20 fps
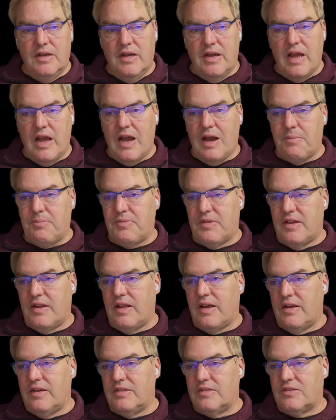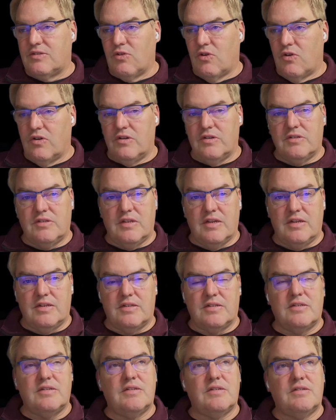app that I installed
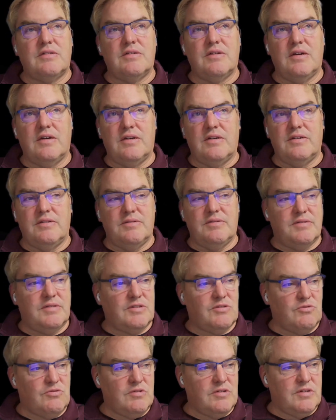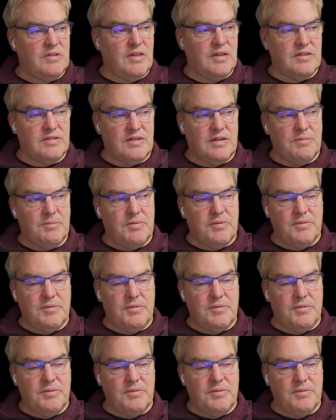that's screwing things up.